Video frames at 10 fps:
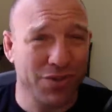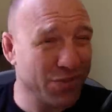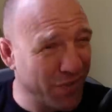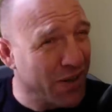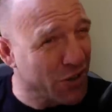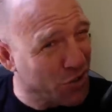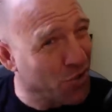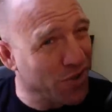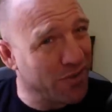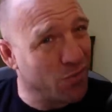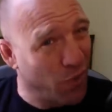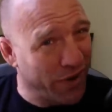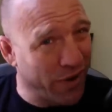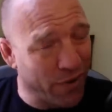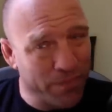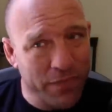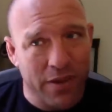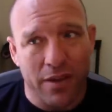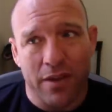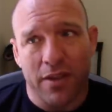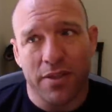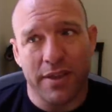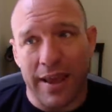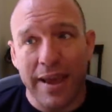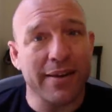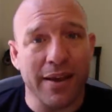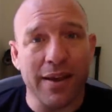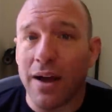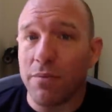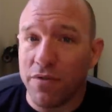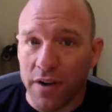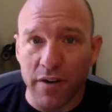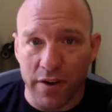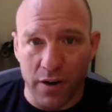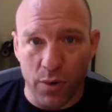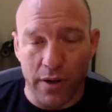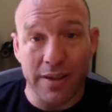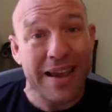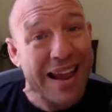There's a very short window. The end can come very, very quickly,